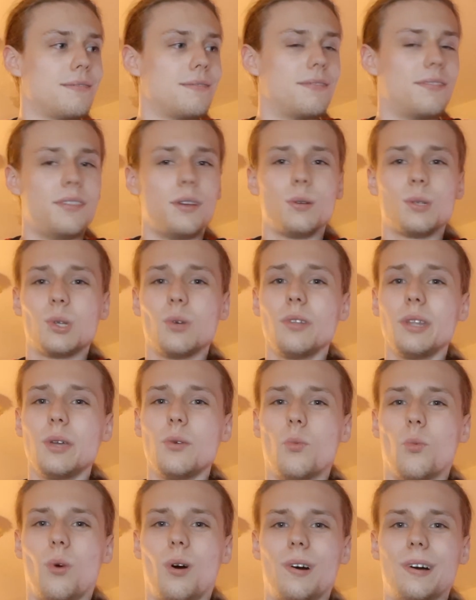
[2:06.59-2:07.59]
There's only
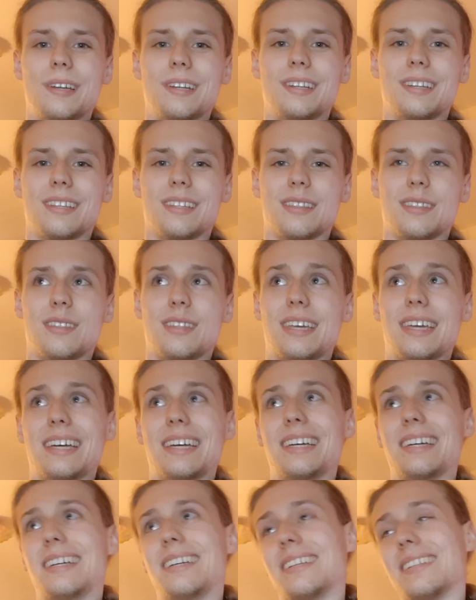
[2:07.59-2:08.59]
one
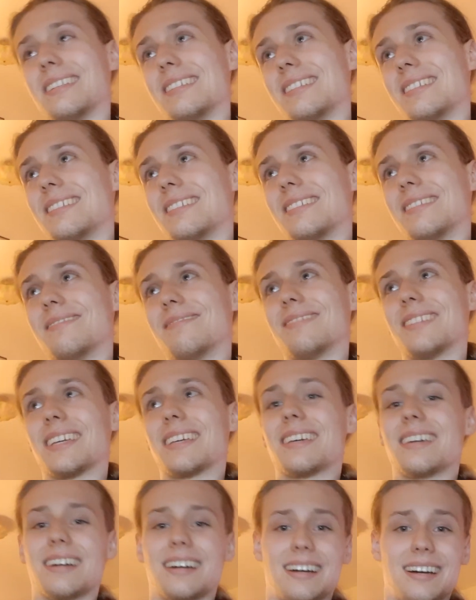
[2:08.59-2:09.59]
that
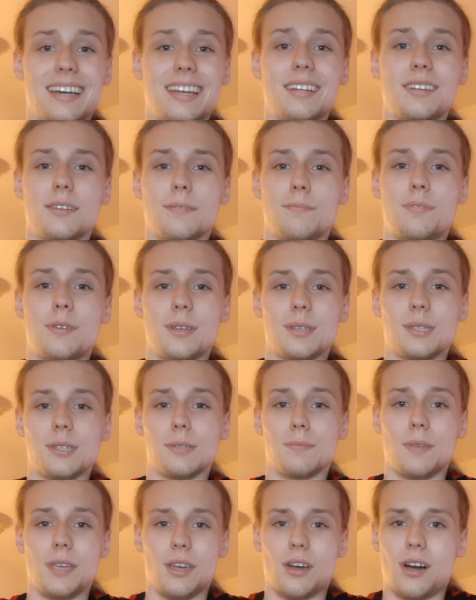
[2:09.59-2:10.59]
kind of
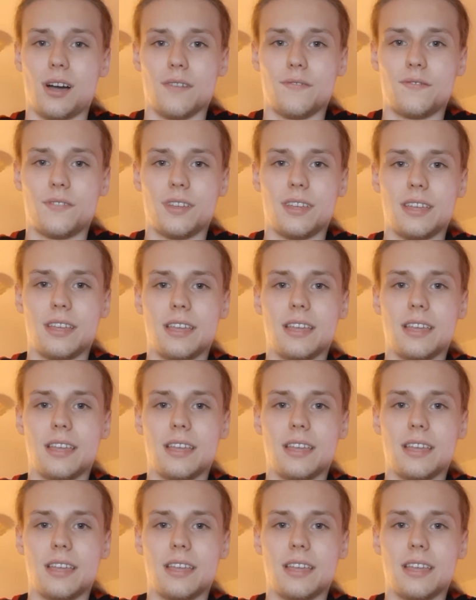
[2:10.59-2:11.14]
pisses me off.